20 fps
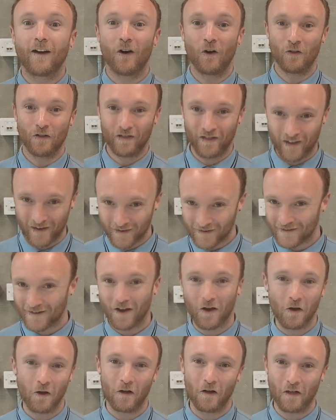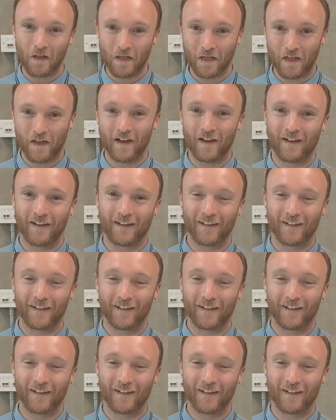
on this earth.